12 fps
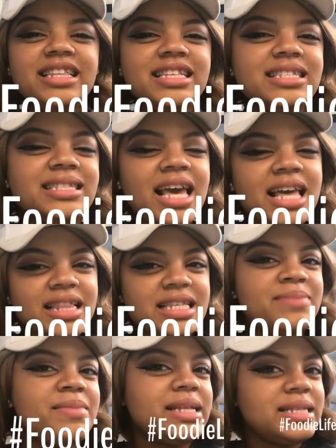this
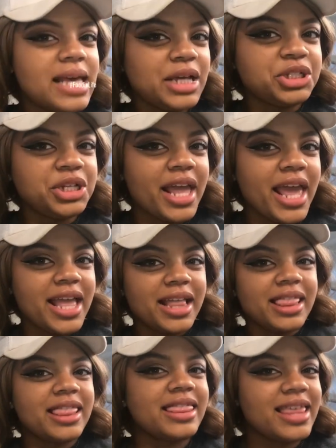this midsection
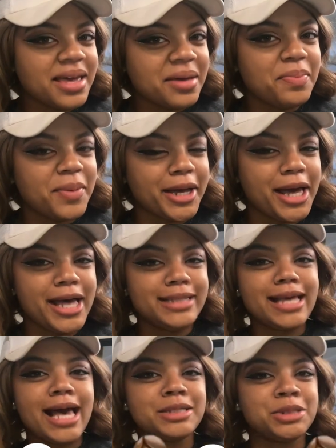ain't thick because
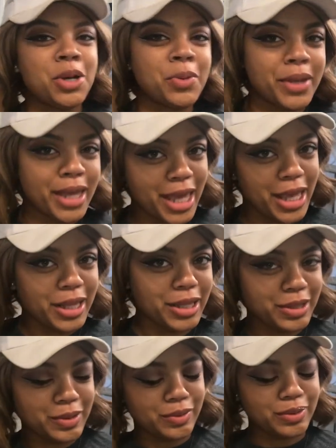I don't eat. You
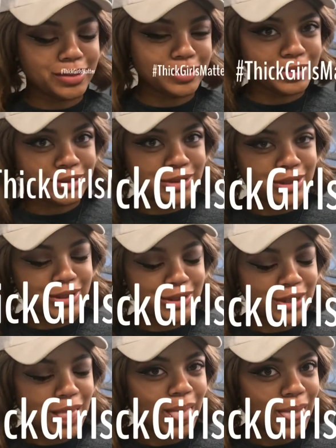know what I'm
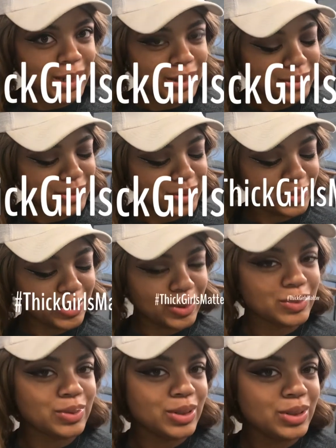saying? No,
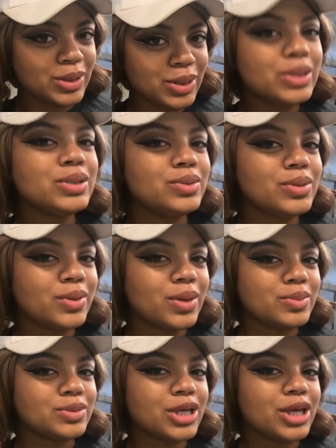no, you know what
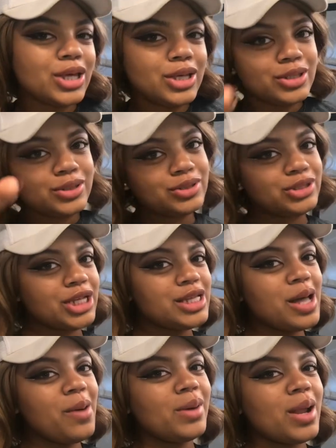I'm saying. She
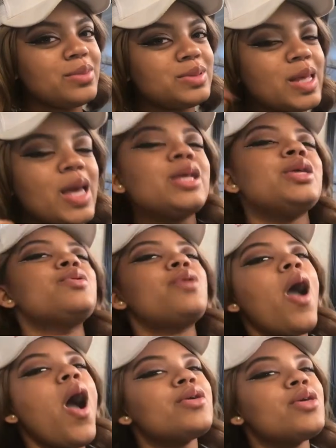know what I'm saying. You
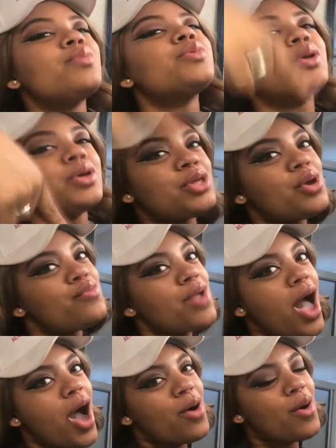girl, you you
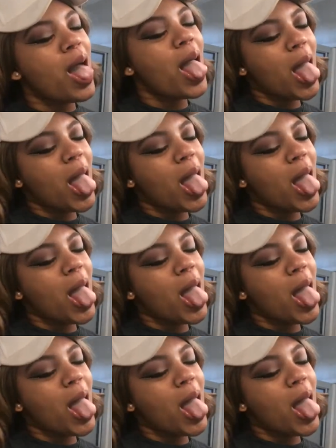know.